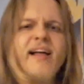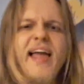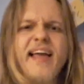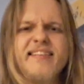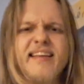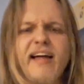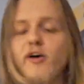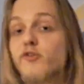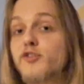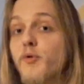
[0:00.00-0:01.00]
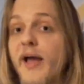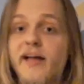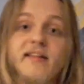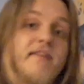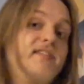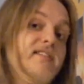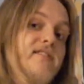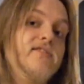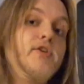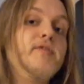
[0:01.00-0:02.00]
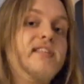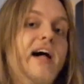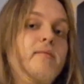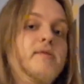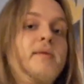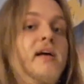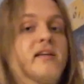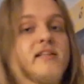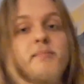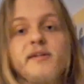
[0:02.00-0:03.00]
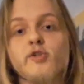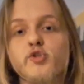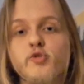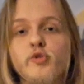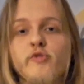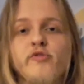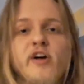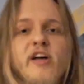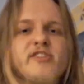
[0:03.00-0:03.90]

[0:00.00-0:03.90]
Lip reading: and then I also had Evanescence's newest album, The Bitter Truth.